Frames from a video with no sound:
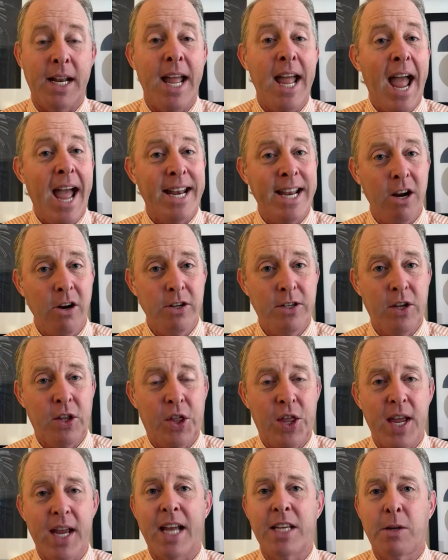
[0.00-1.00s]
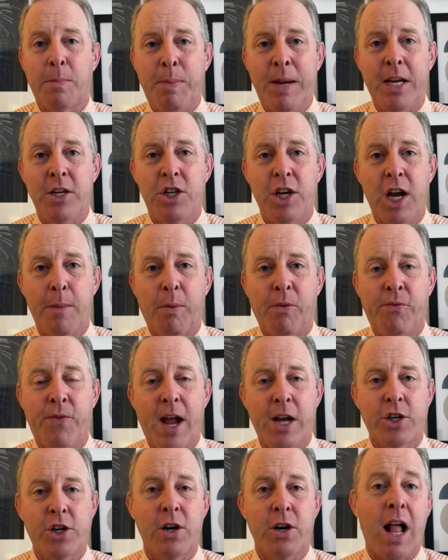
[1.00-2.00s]
And here's the thing: as a PGA
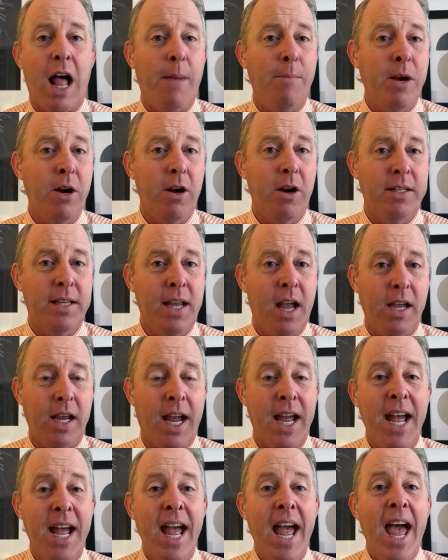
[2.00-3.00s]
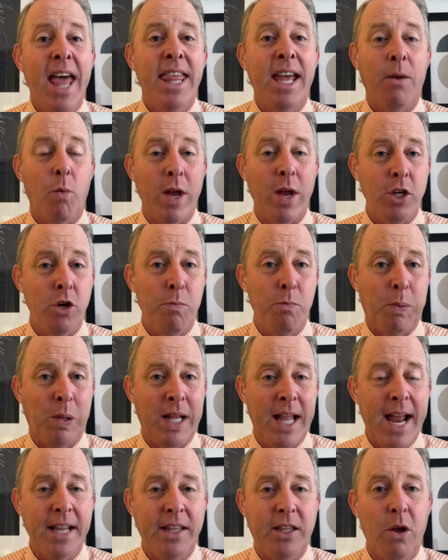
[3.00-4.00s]
professional, I'm here to tell you that when you
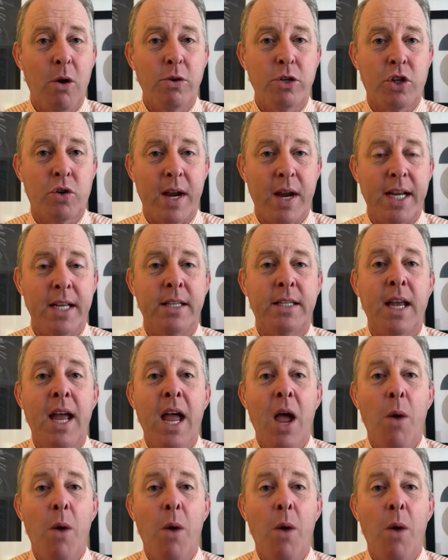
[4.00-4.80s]
plant those greens,